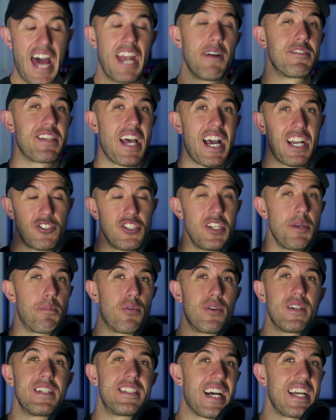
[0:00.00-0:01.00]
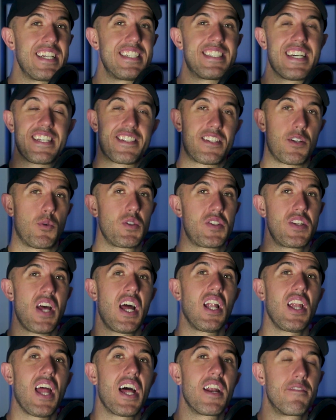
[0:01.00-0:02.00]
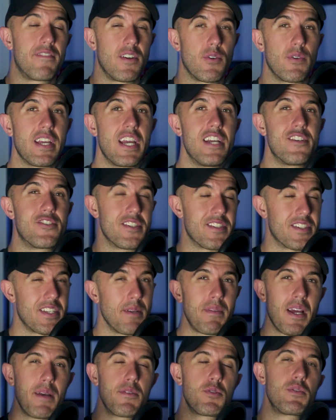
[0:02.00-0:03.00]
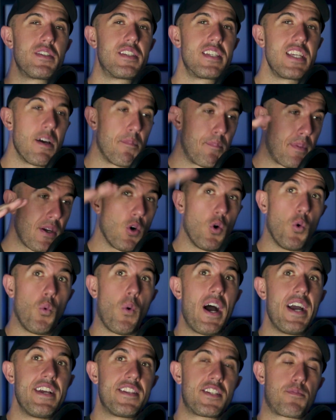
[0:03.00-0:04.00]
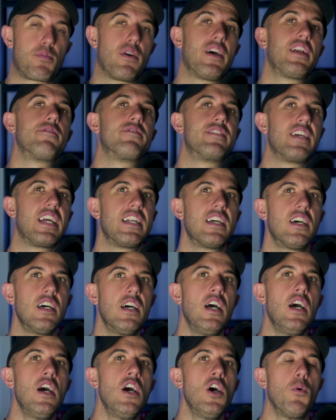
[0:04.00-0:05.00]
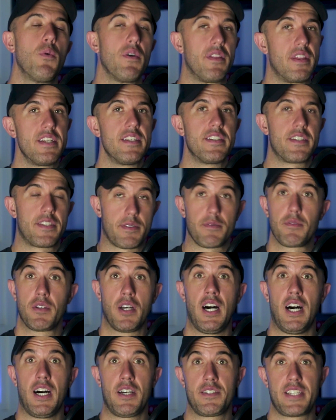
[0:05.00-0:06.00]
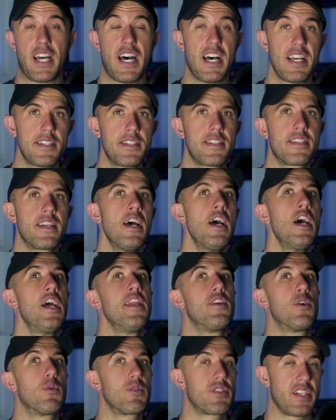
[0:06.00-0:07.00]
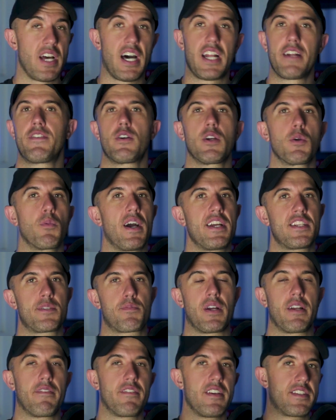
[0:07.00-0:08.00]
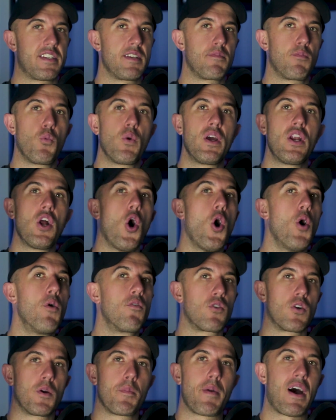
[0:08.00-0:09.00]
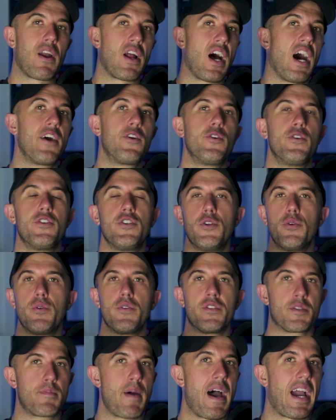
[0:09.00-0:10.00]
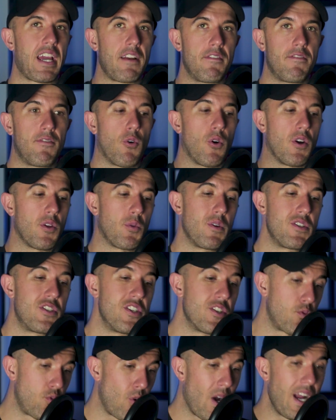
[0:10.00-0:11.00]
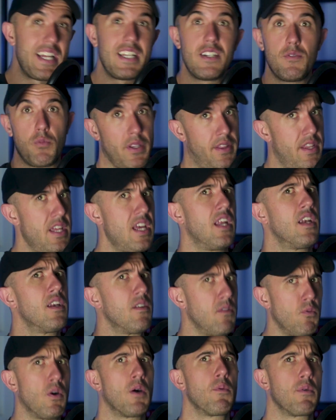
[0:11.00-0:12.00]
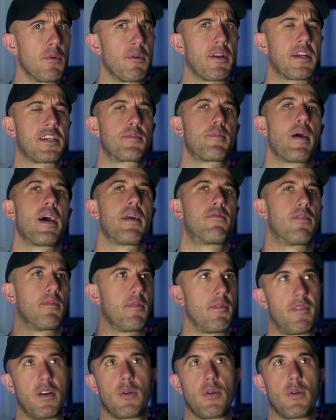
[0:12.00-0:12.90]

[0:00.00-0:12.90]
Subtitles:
And it was actually a pretty tight test. There was not a lot of variation. Sometimes we see a big old widespread of data with these tests. There was not a very widespread of this. It went over about 100 newtons back and forth, which is right within what we would expect from the